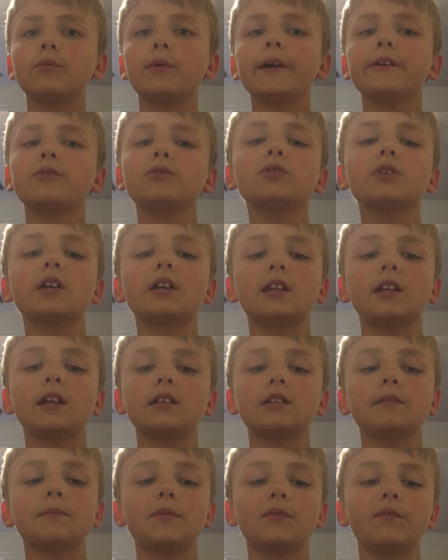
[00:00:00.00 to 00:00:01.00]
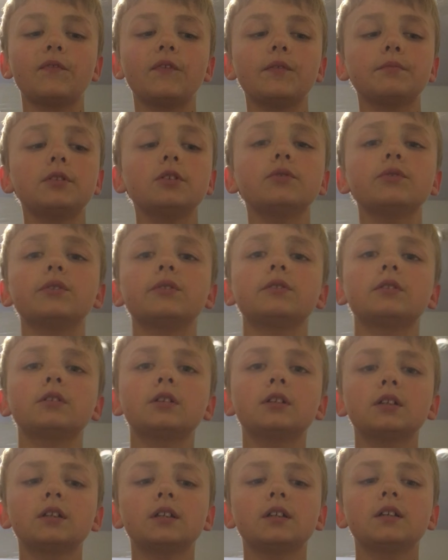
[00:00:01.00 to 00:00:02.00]
Why are you looking at the perfume too?
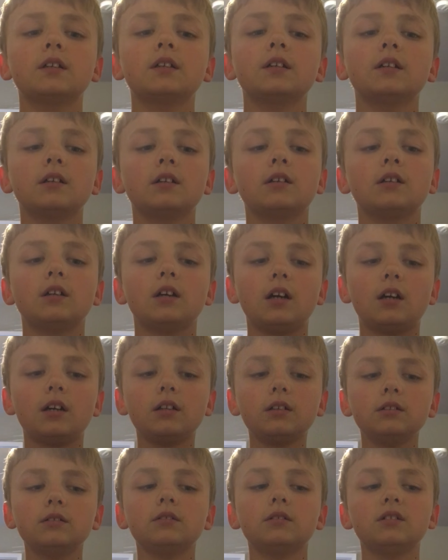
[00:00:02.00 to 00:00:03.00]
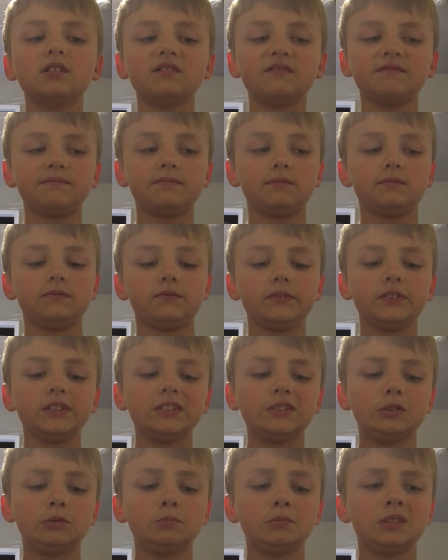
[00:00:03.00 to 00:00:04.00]
I love
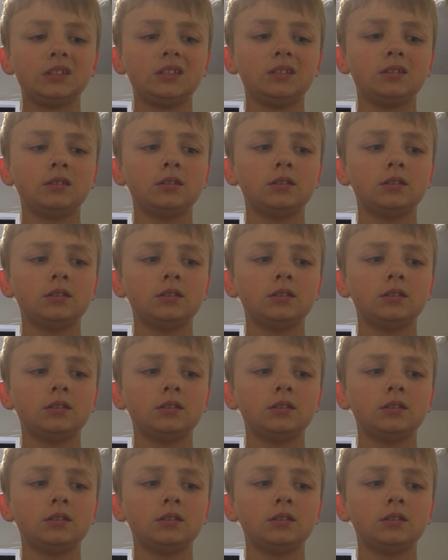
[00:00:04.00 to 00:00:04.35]
perfume.